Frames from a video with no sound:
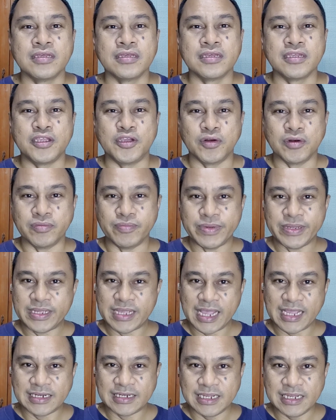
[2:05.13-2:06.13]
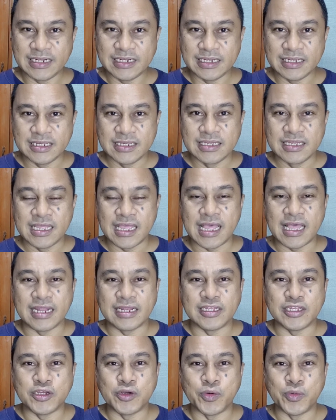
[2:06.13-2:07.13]
you will be guided and
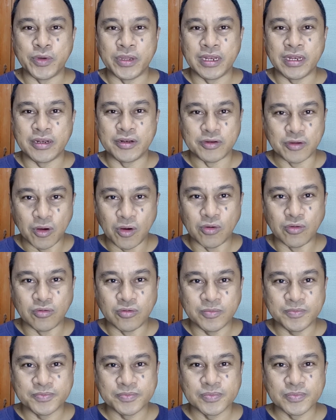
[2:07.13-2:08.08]
you will know